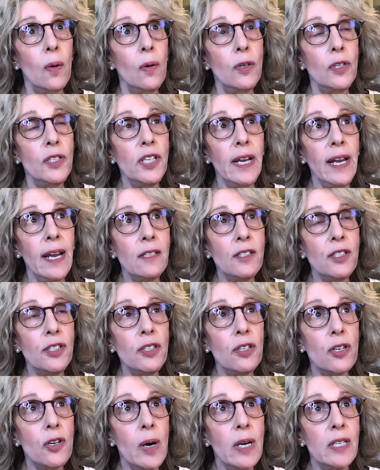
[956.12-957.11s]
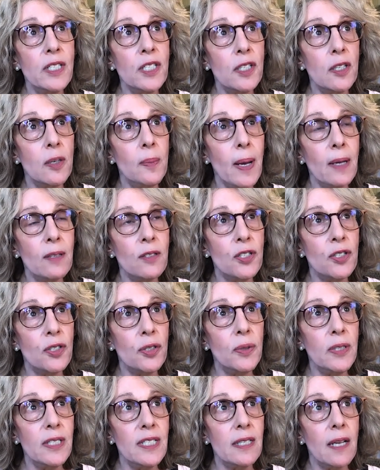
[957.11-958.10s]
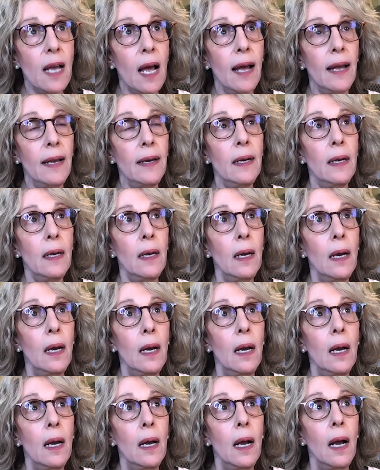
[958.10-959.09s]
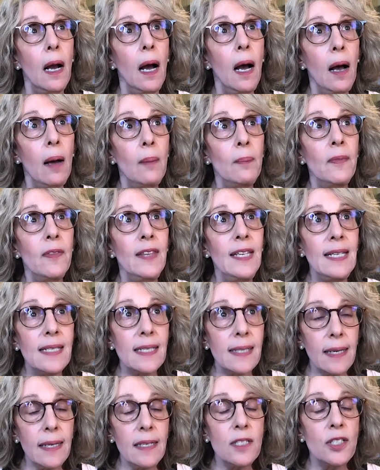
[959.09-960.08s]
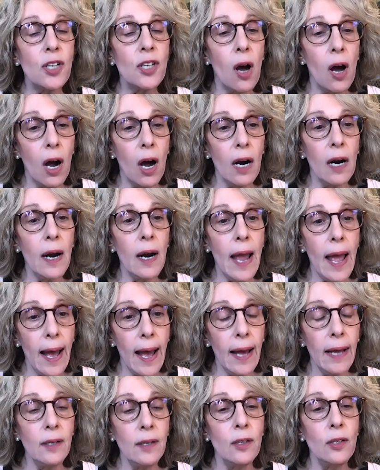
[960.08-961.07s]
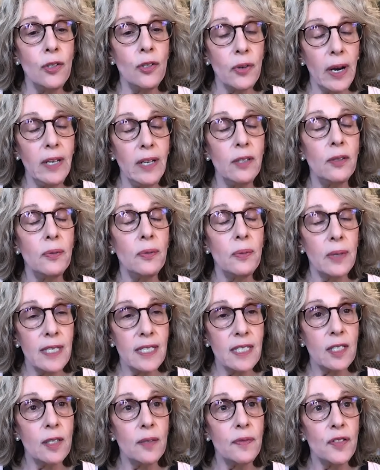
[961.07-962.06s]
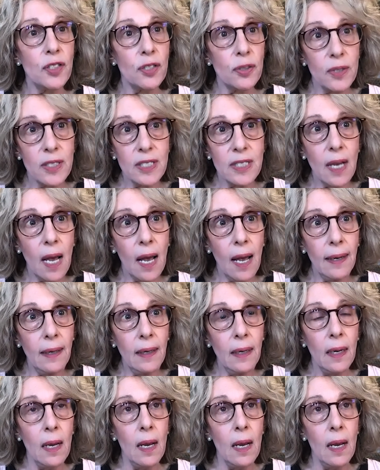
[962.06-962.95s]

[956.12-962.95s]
answer your question about suicide, these kids are at greater risk of suicide,